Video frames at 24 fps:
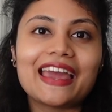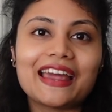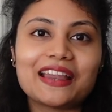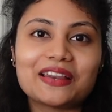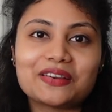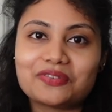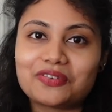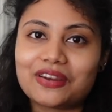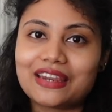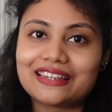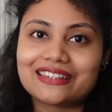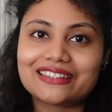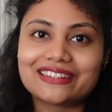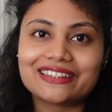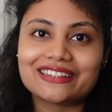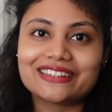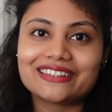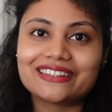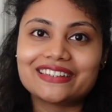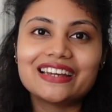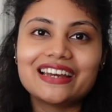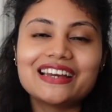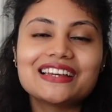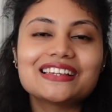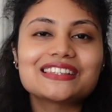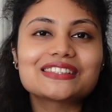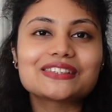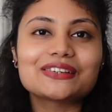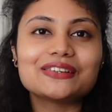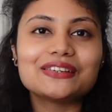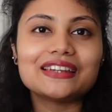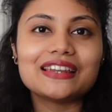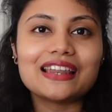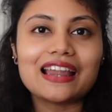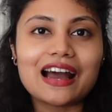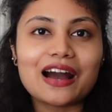handwriting.
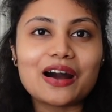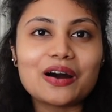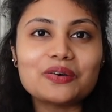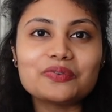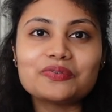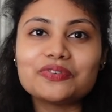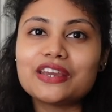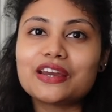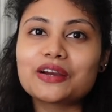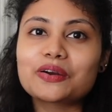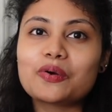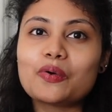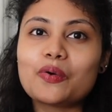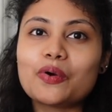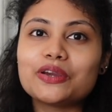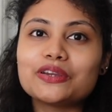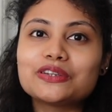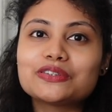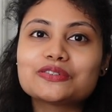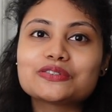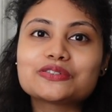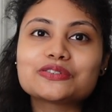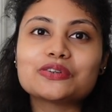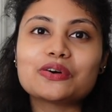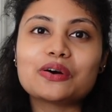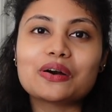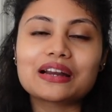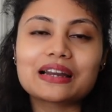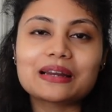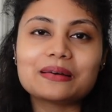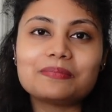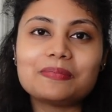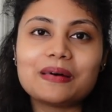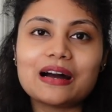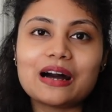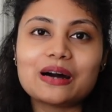So now we are going to
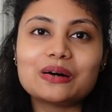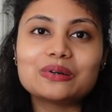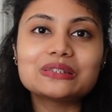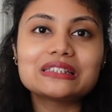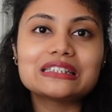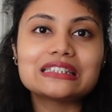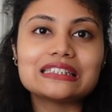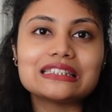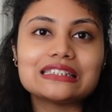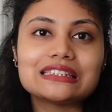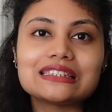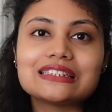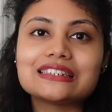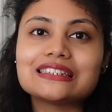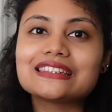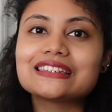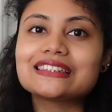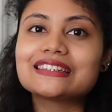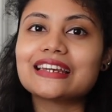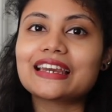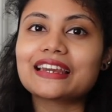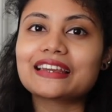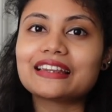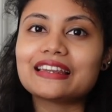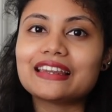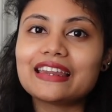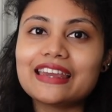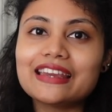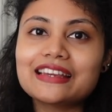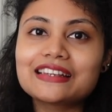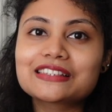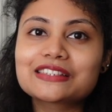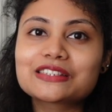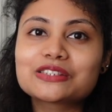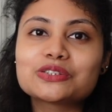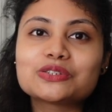talk about teaching
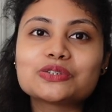techniques